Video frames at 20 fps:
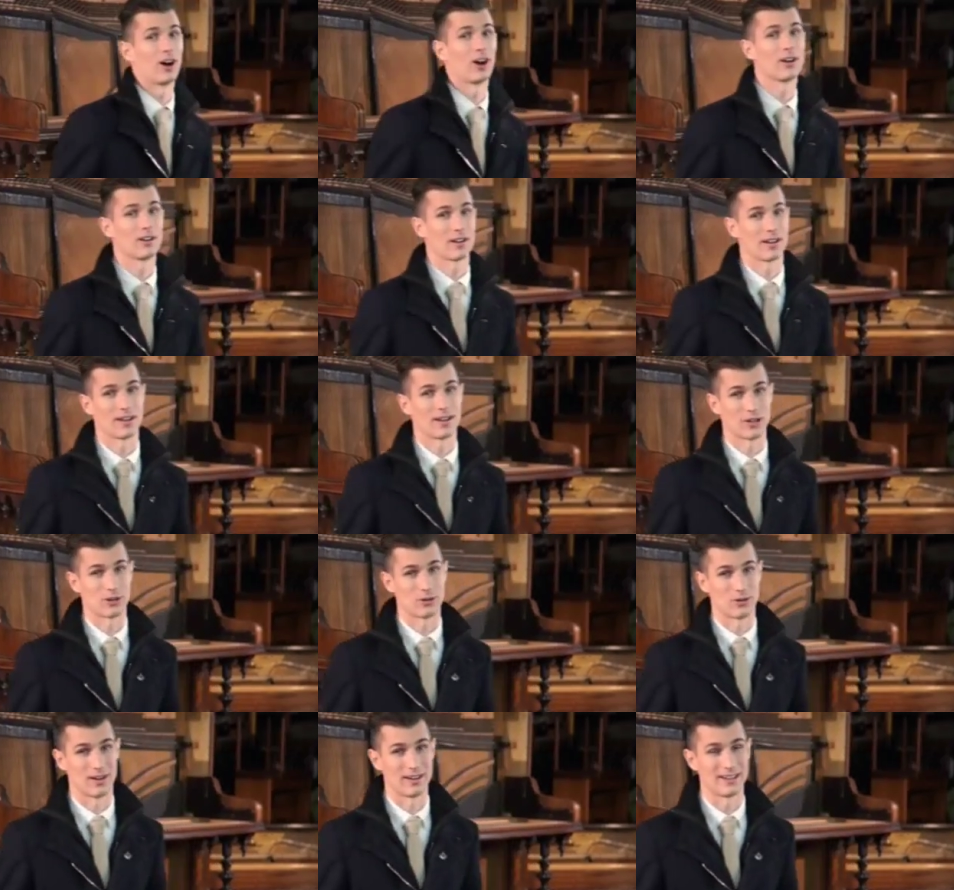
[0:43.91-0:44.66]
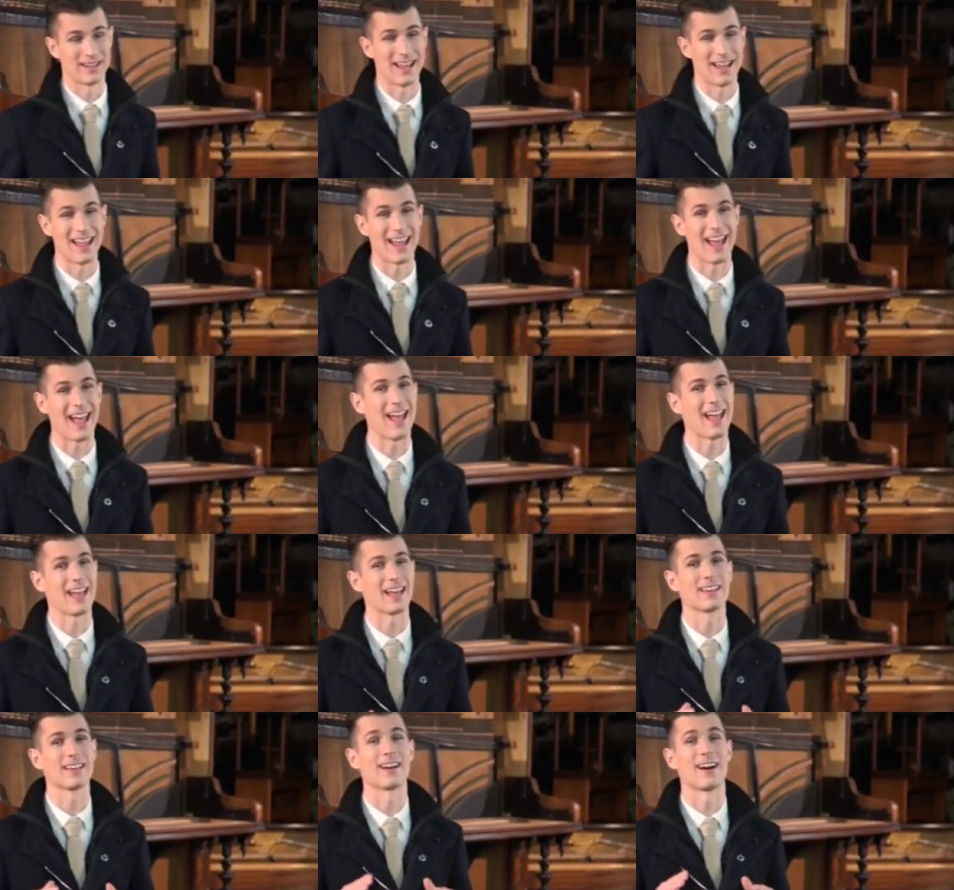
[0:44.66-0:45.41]
Ariana Grande
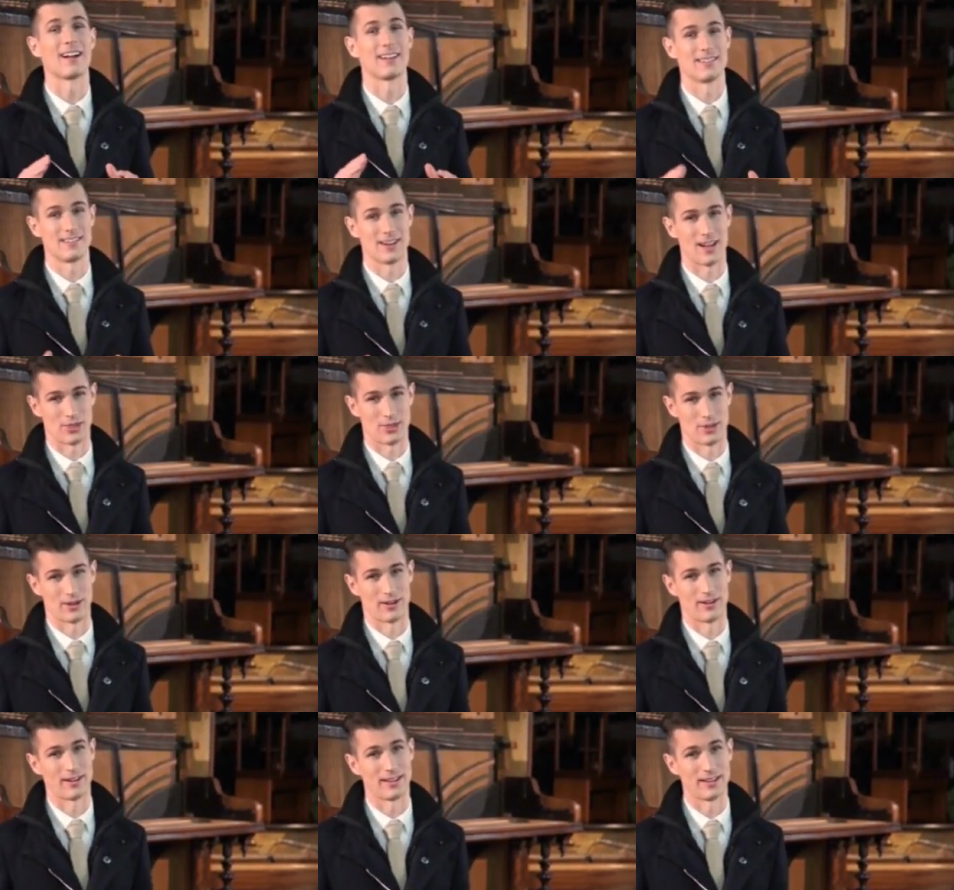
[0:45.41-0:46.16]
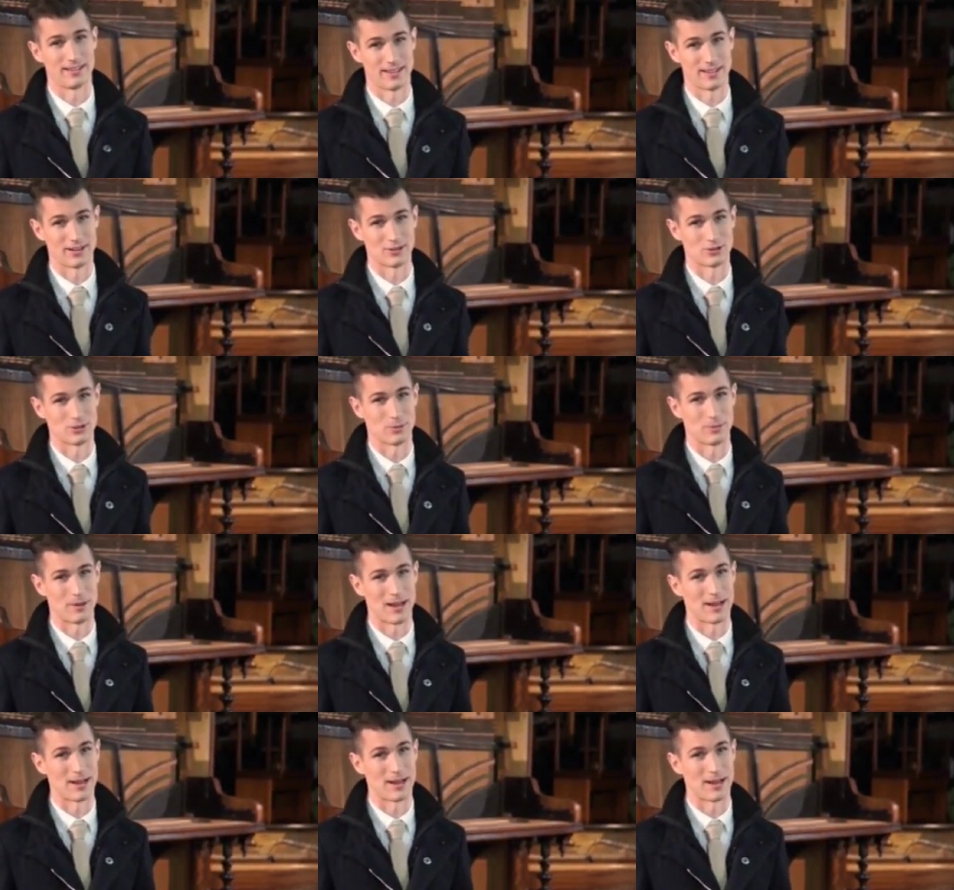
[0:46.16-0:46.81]
ain't got nothing on his angel